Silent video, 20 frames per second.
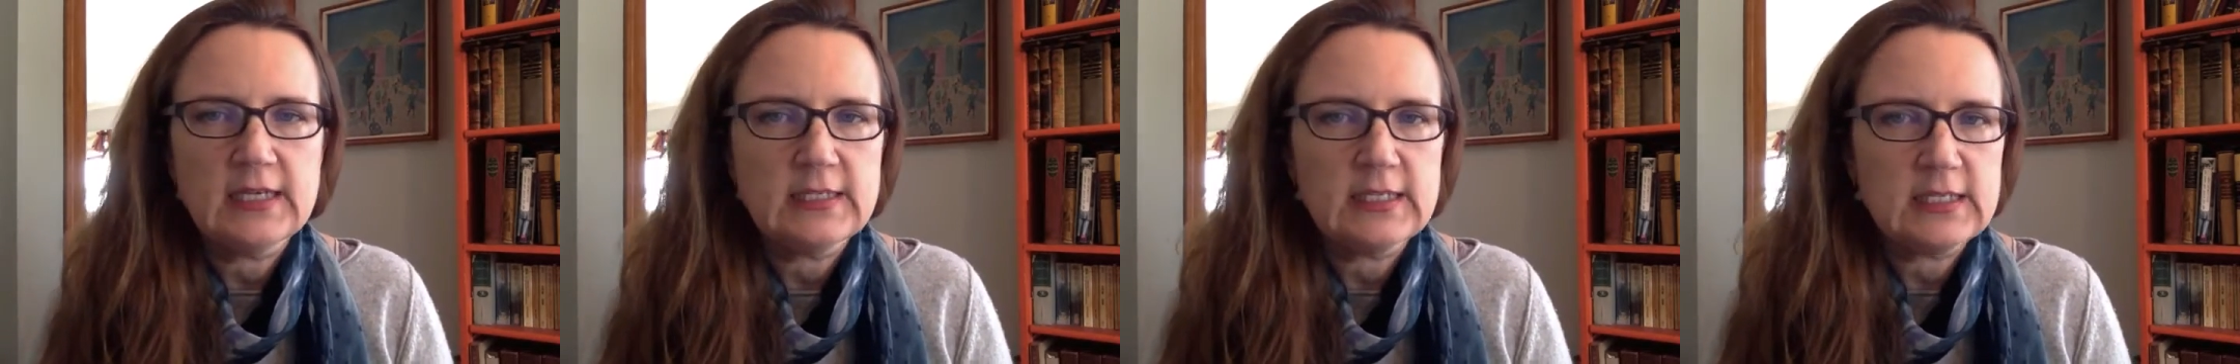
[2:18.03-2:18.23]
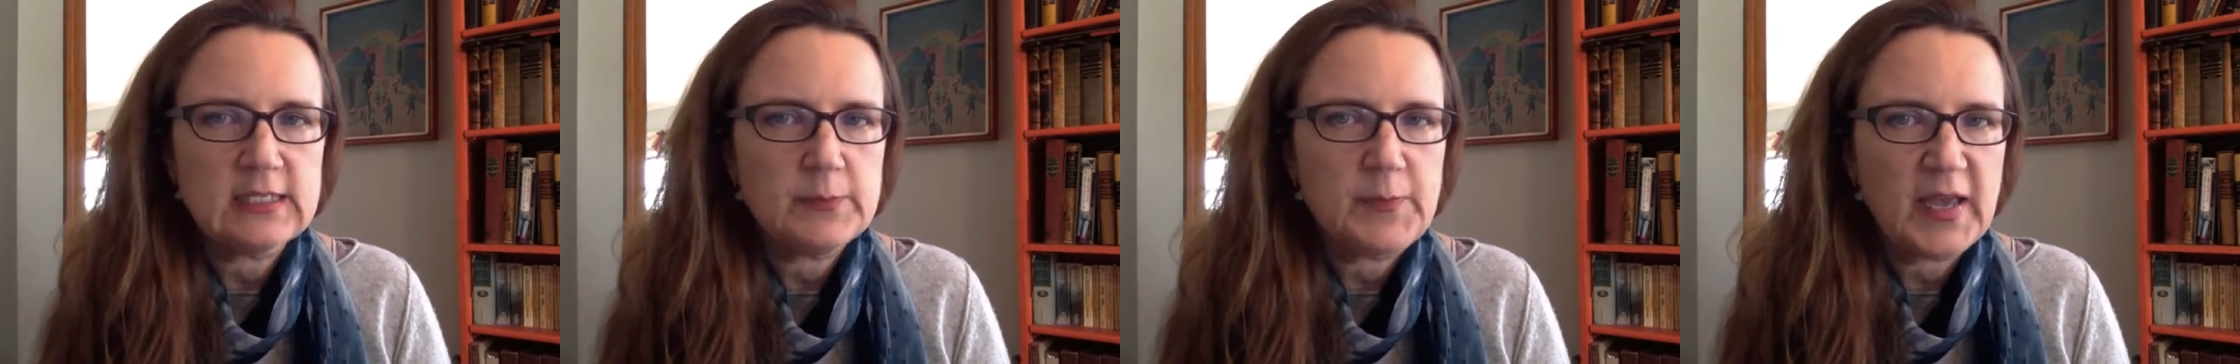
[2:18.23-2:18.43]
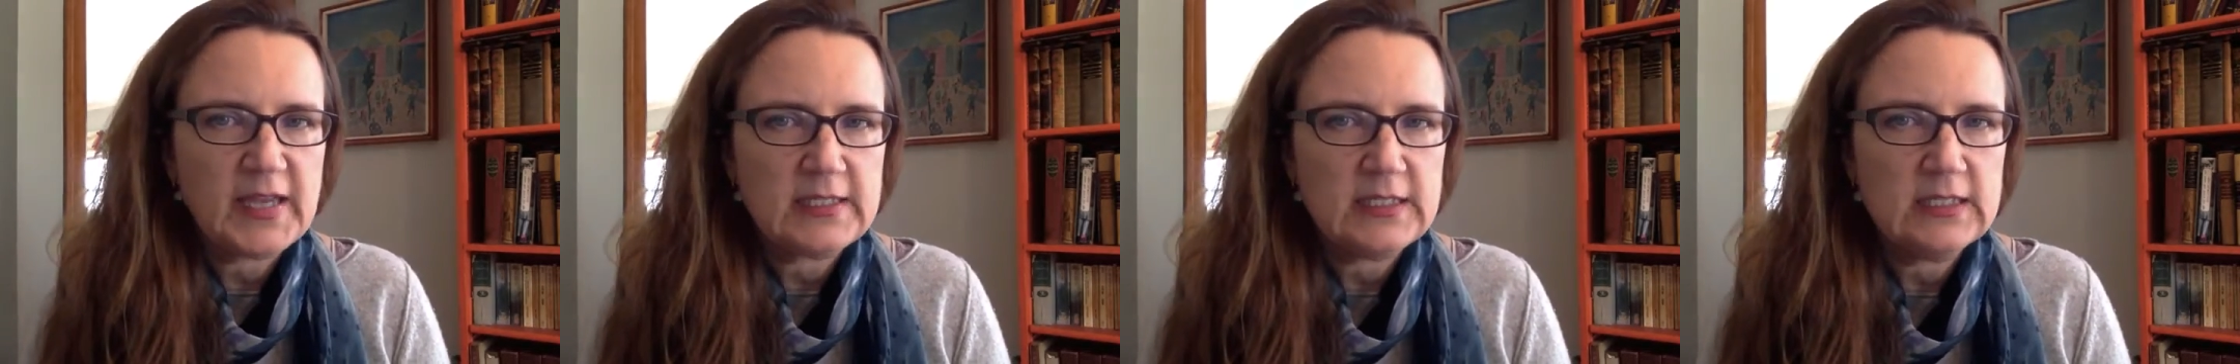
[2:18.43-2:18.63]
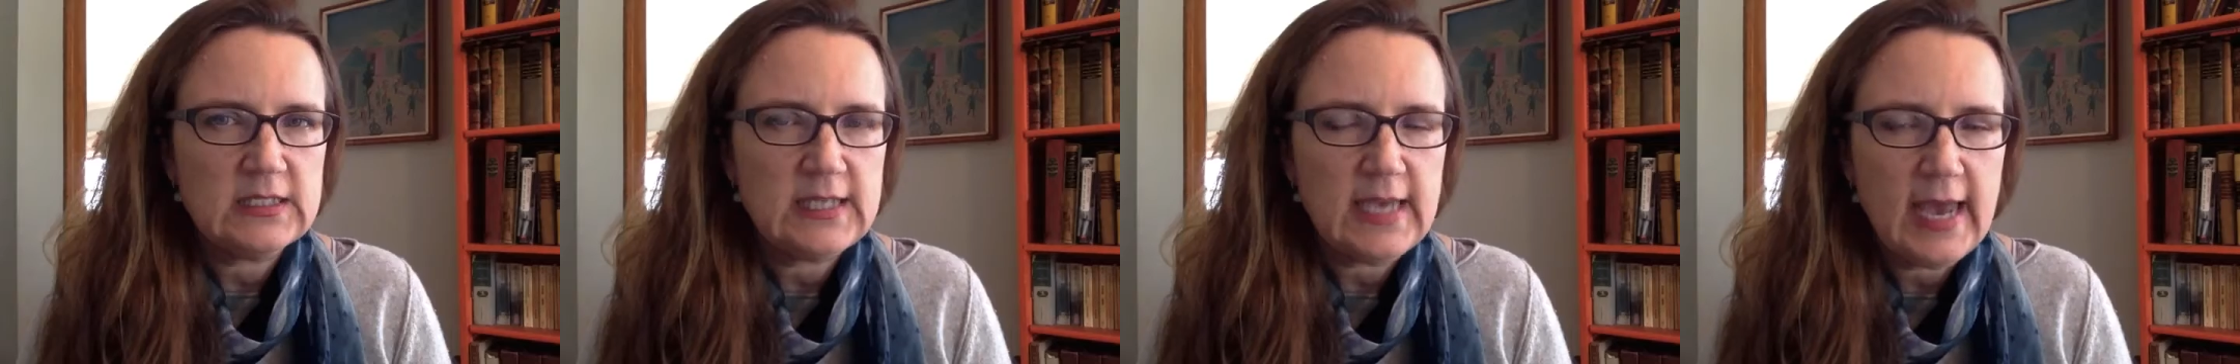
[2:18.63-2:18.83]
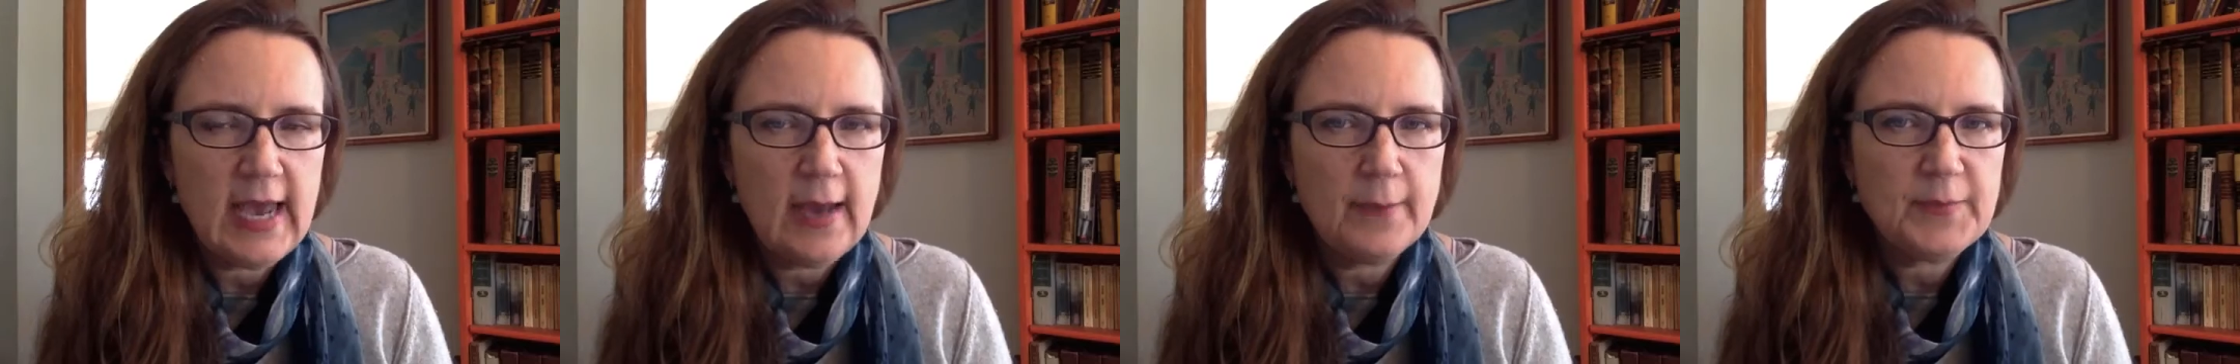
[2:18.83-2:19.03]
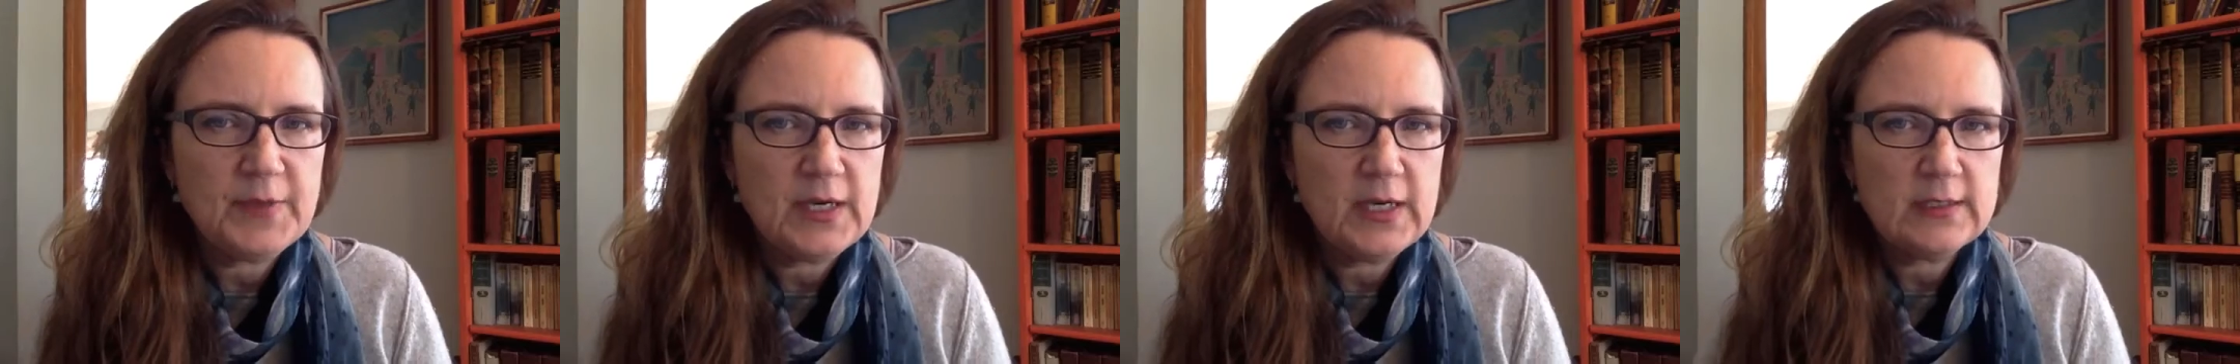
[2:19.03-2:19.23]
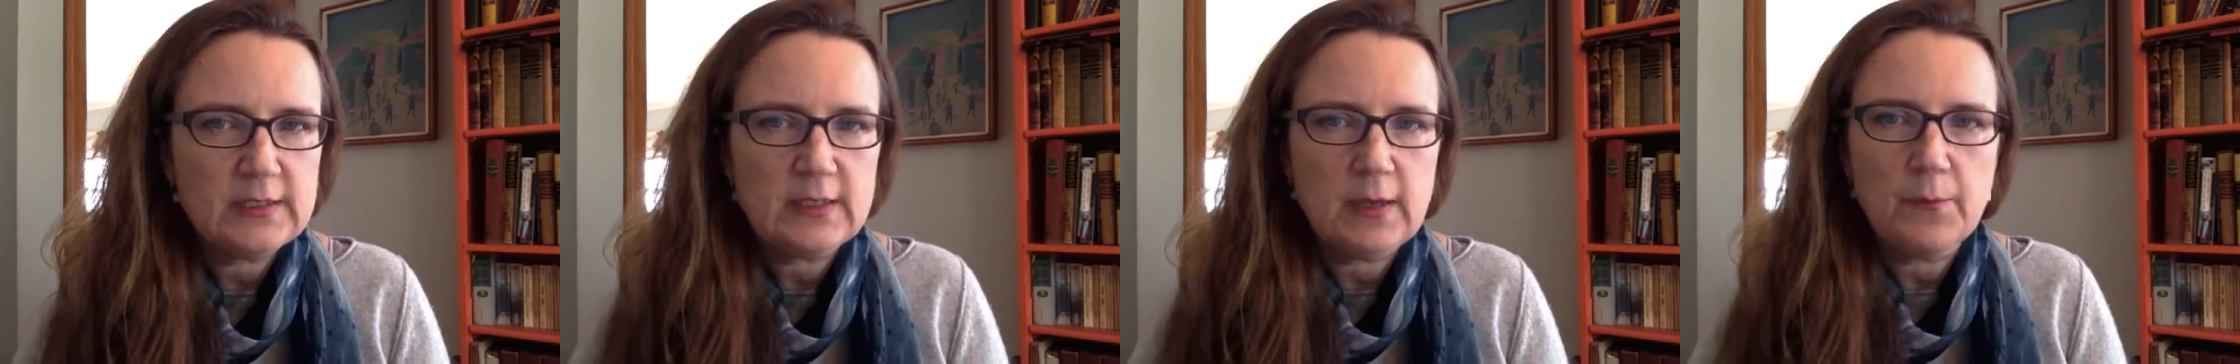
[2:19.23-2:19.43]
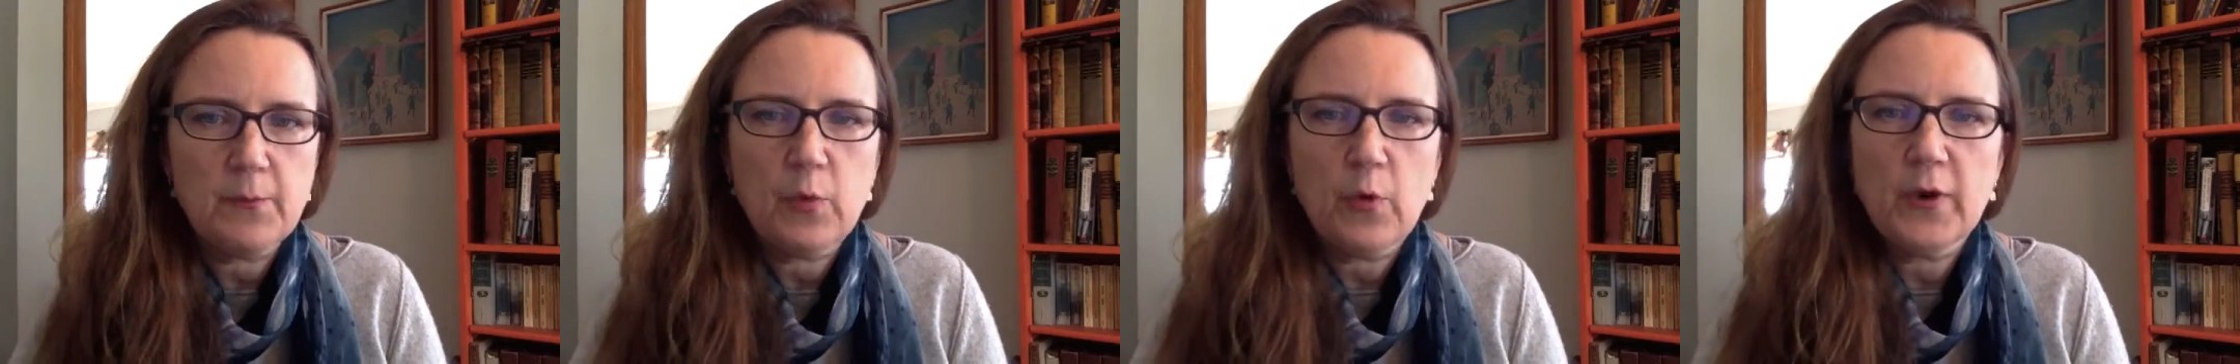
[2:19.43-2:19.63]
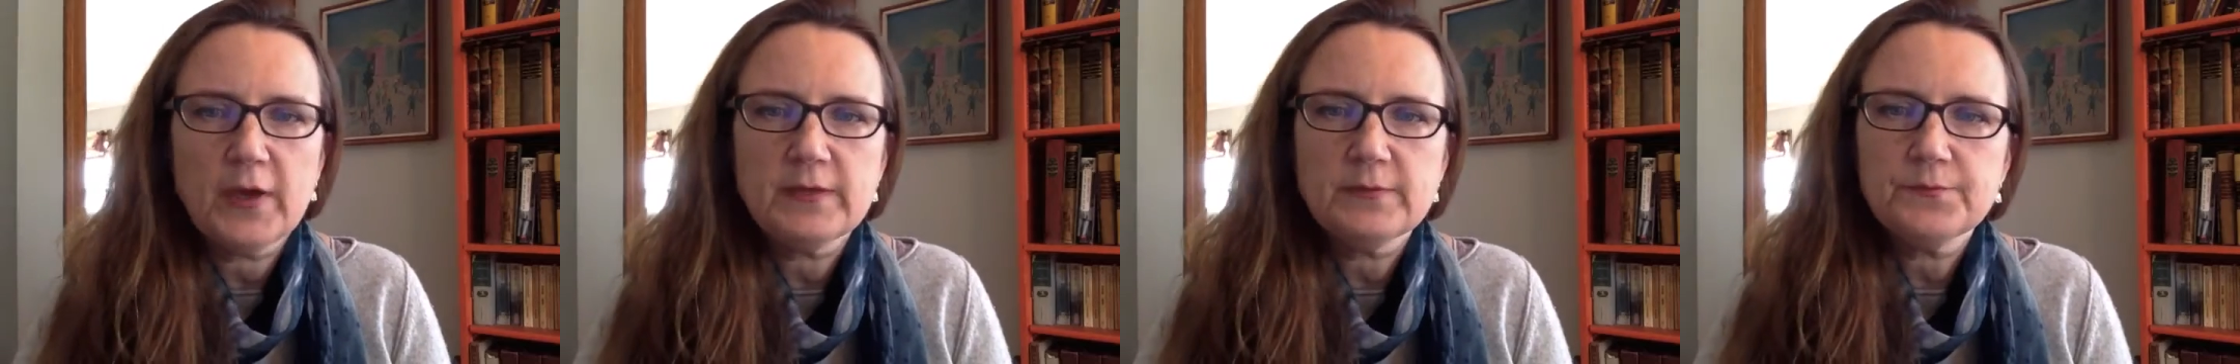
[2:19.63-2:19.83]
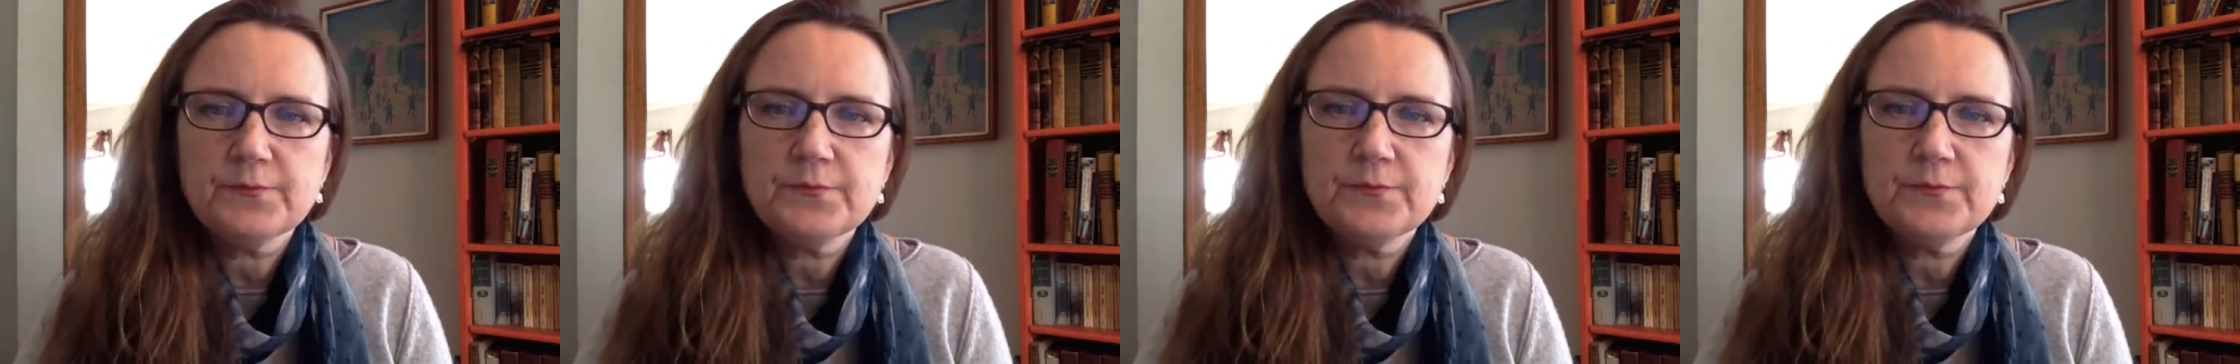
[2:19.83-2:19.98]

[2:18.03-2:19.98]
is expected to happen at some point.